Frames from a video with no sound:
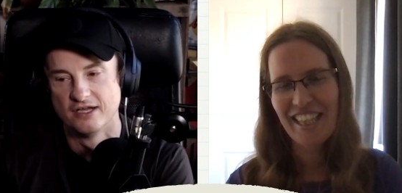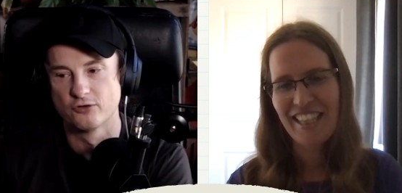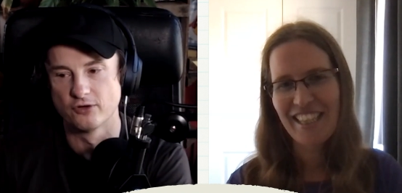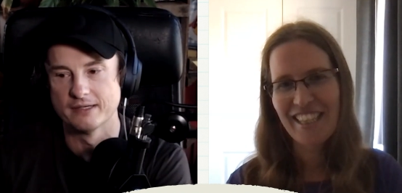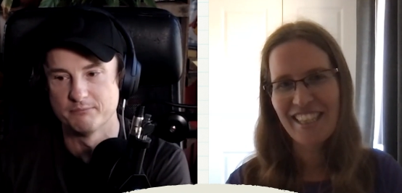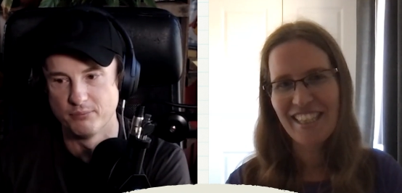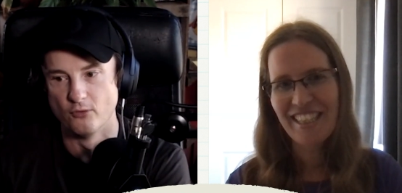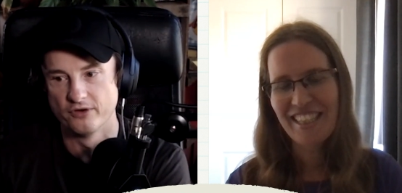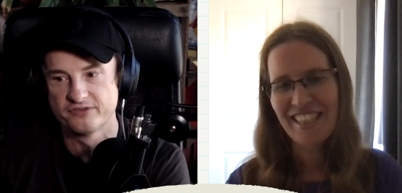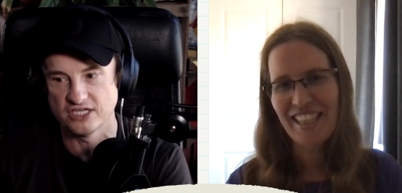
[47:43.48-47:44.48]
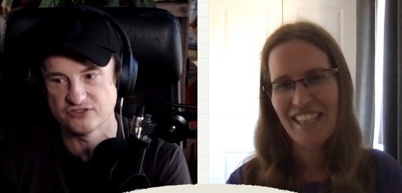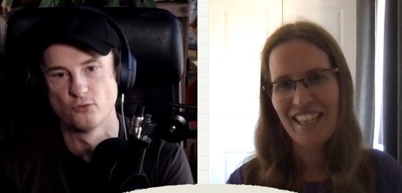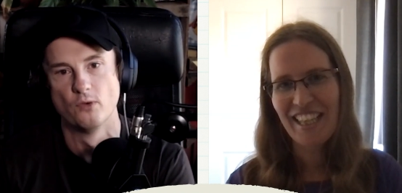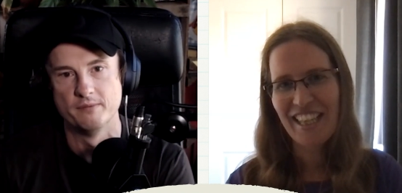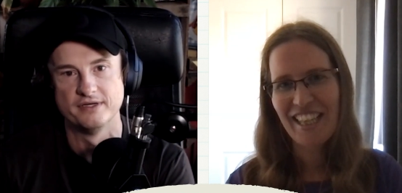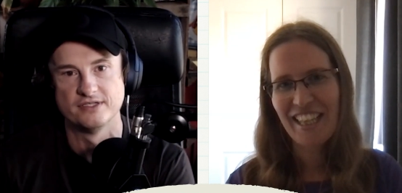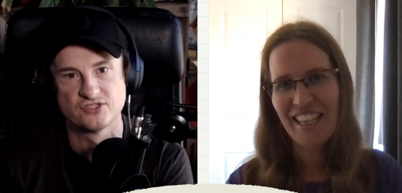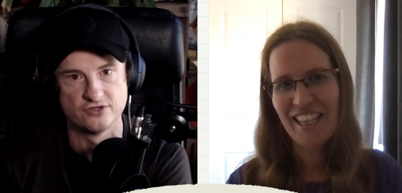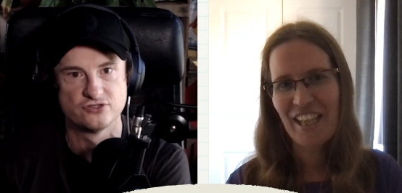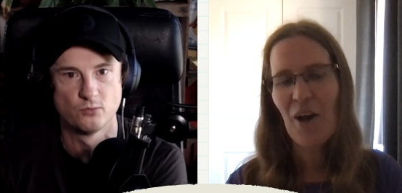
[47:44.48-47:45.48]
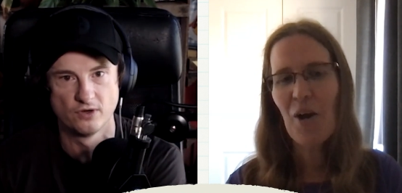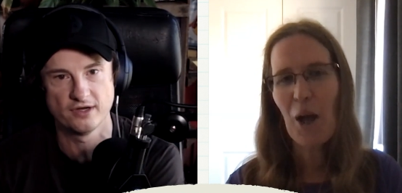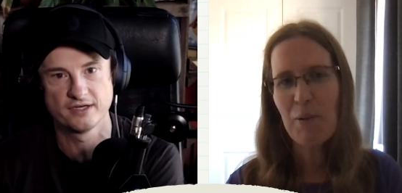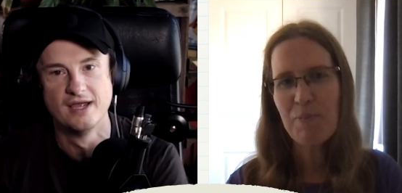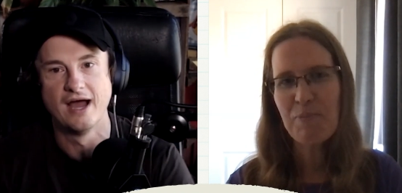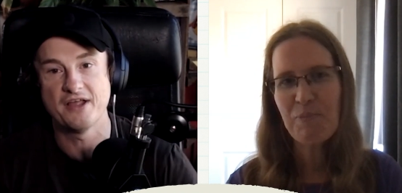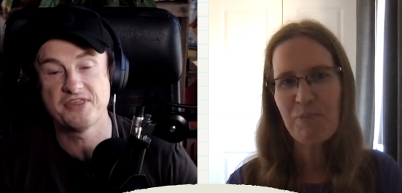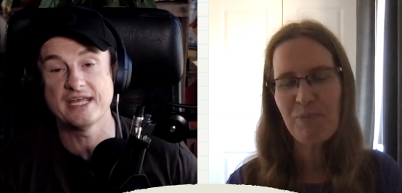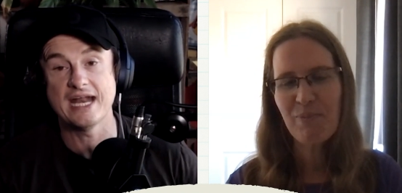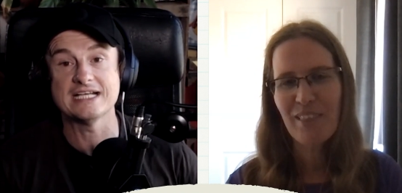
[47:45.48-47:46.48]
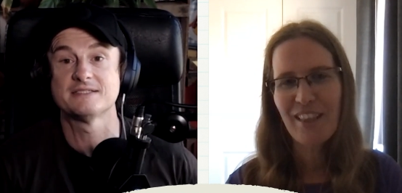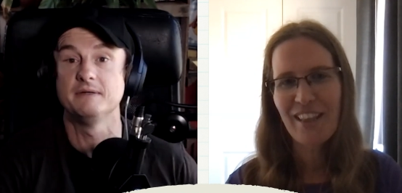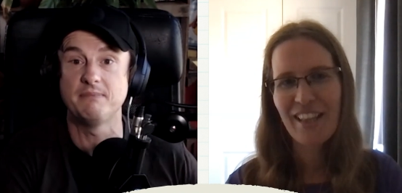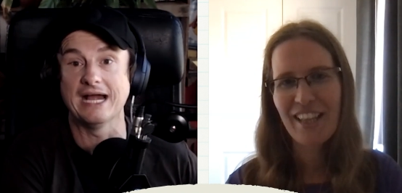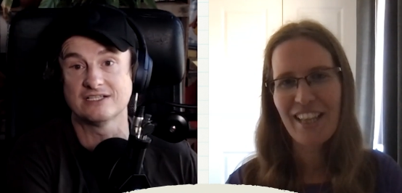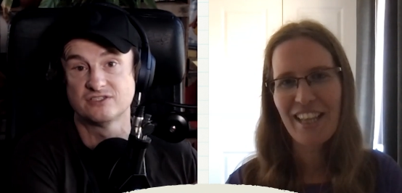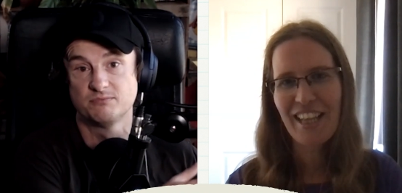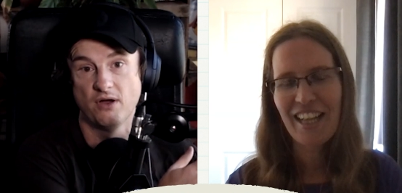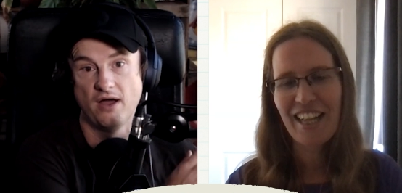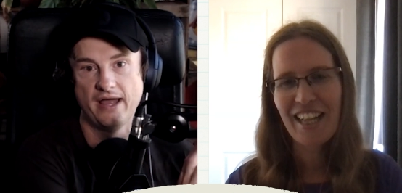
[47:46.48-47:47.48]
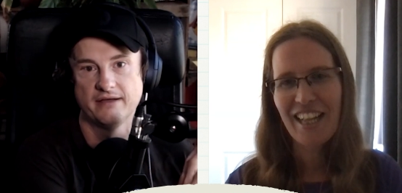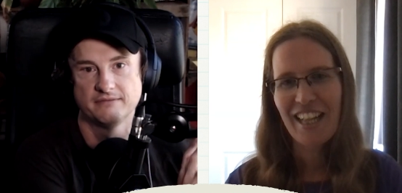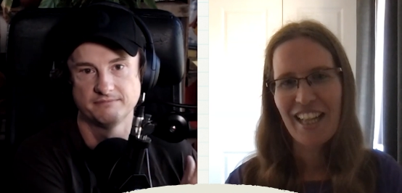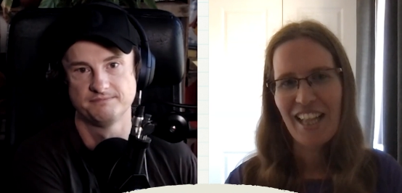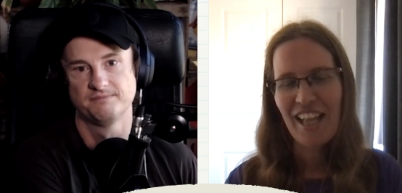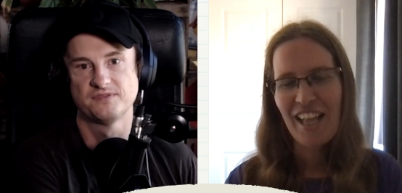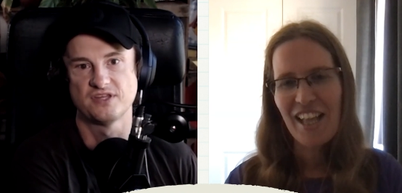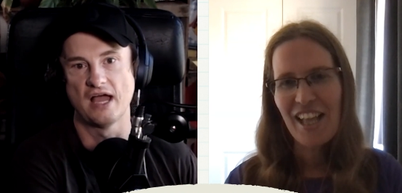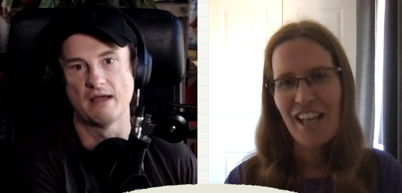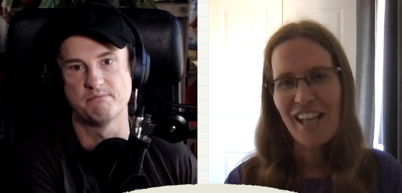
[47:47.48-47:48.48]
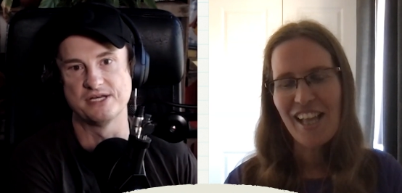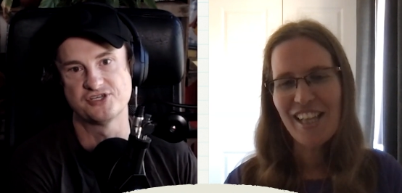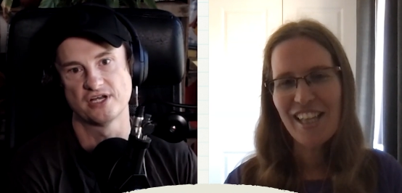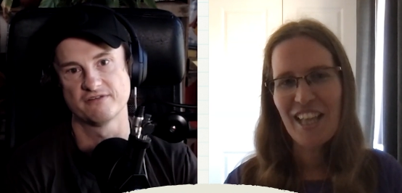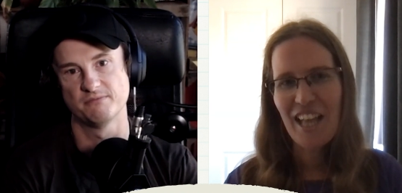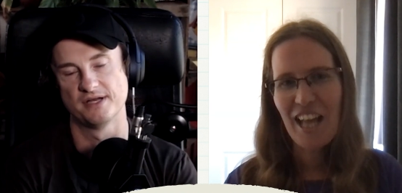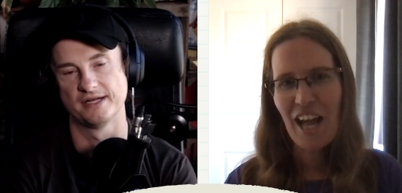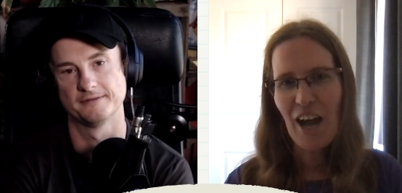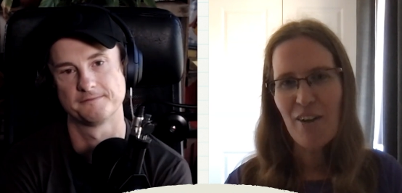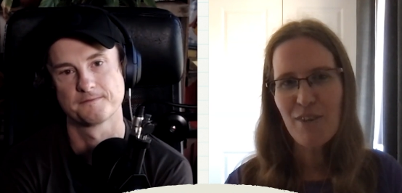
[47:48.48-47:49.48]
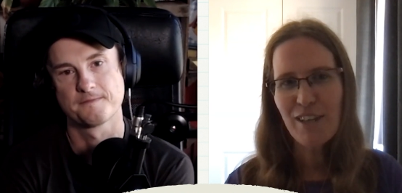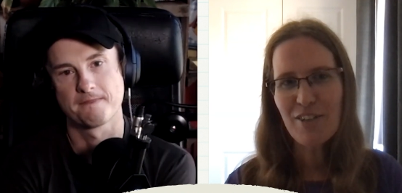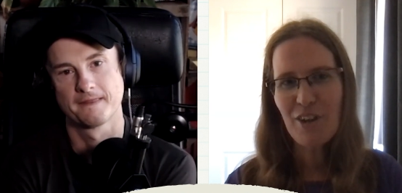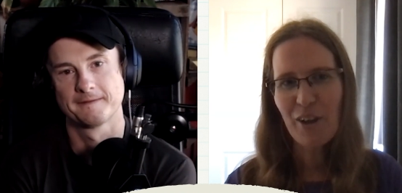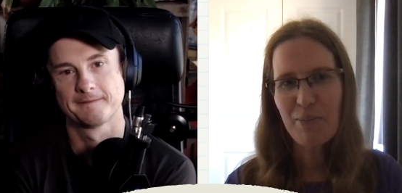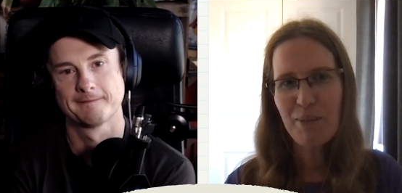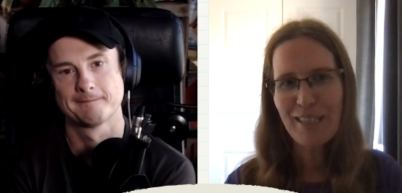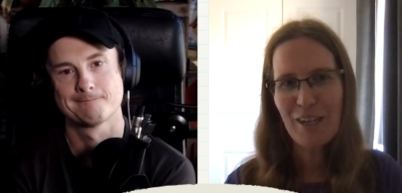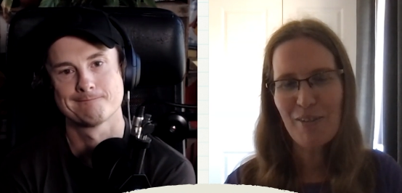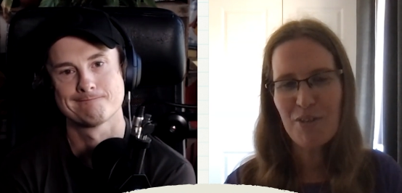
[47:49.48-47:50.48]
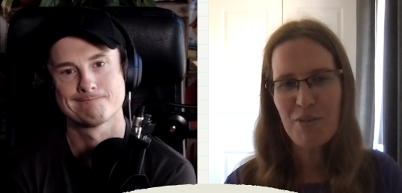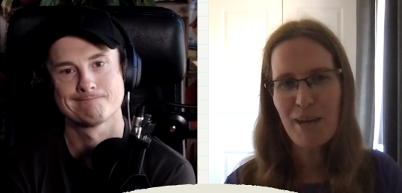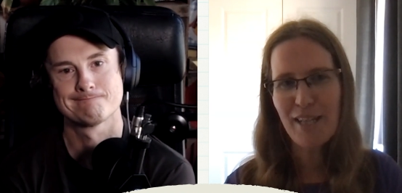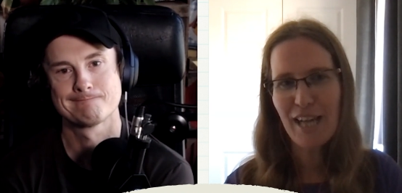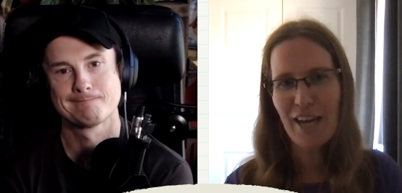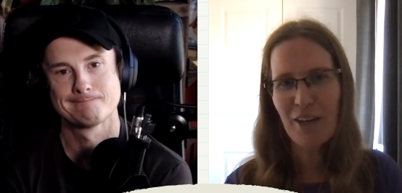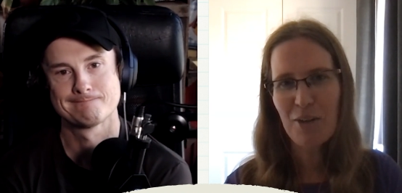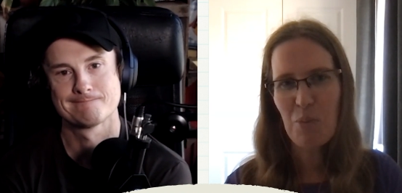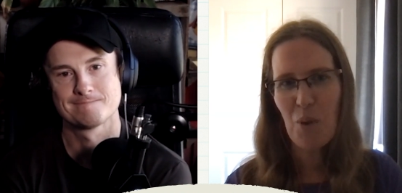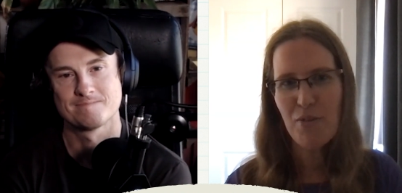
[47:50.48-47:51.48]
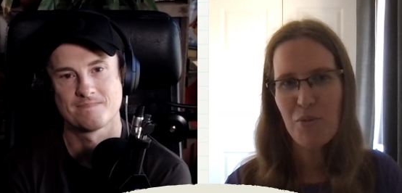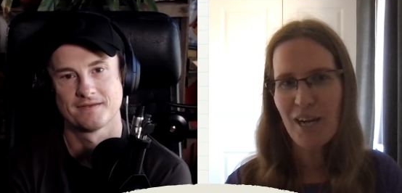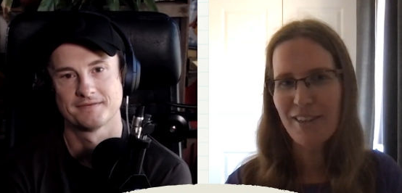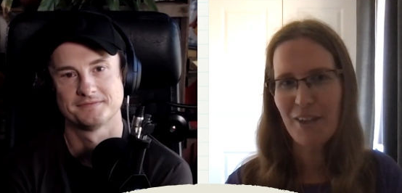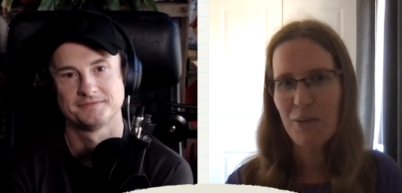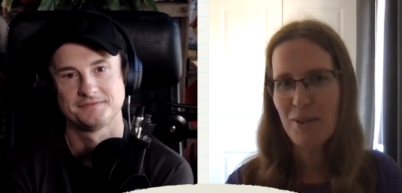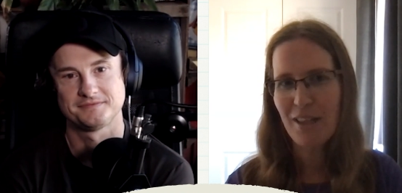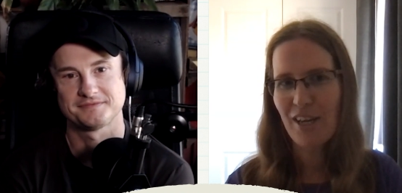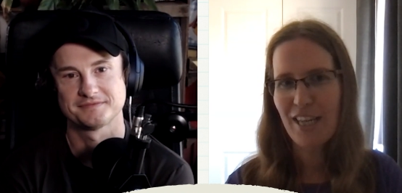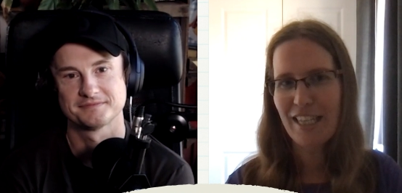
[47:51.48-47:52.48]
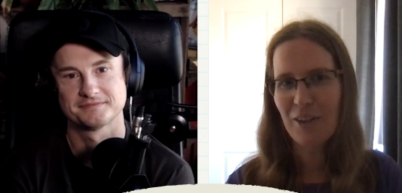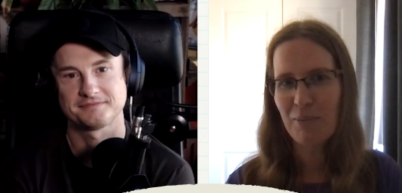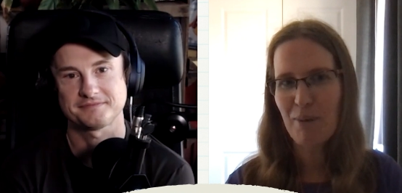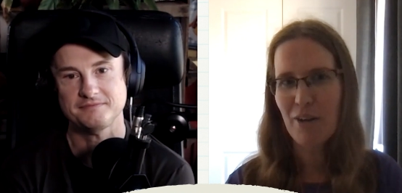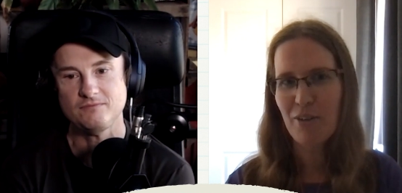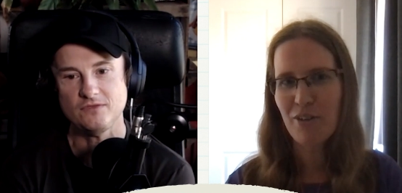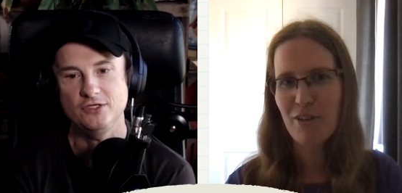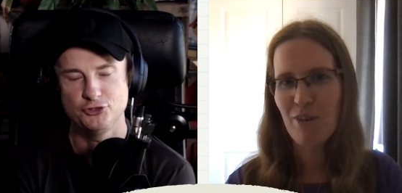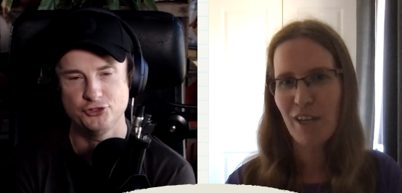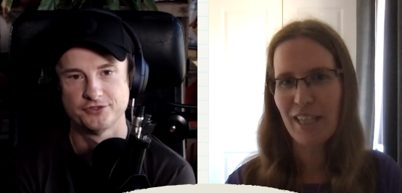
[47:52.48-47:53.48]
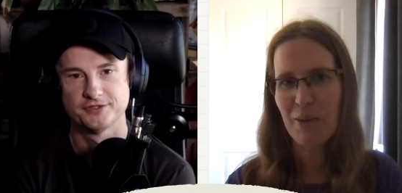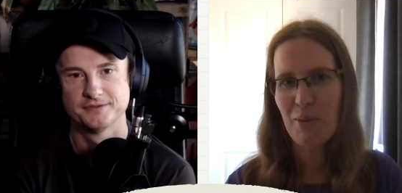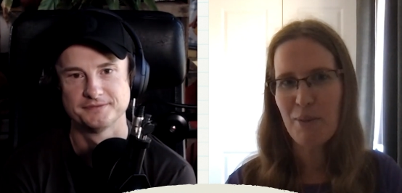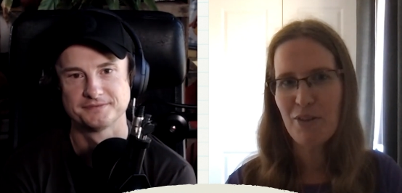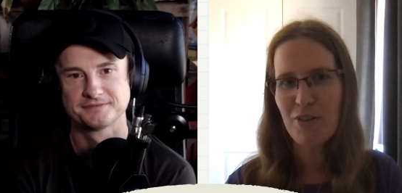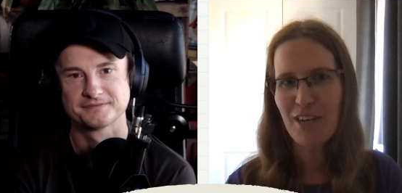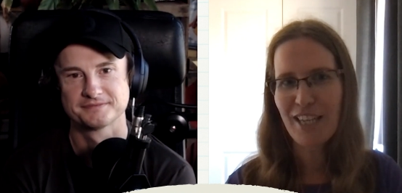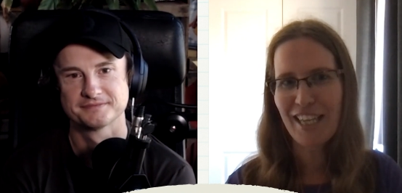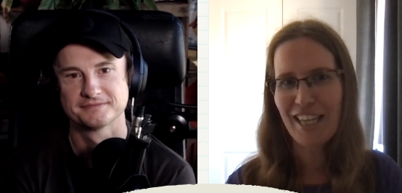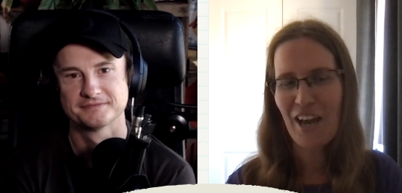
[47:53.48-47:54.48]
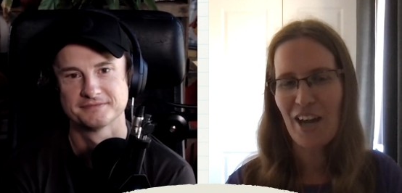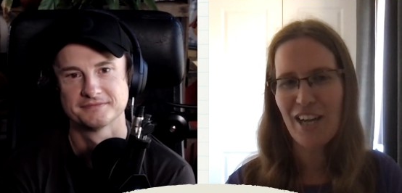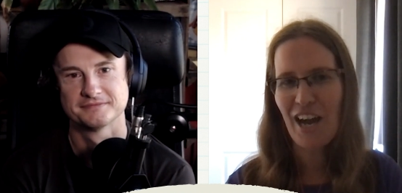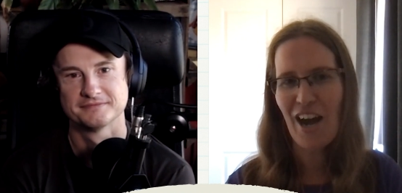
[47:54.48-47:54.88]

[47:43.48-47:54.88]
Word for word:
Speaker 1: cricket board just for women is going to work. Okay. I think it has to be backed by a big chunk of money.
Speaker 2: I feel a tiny bit nervous about that because what if we end up with like Elon Musk you running should. women's cricket? I,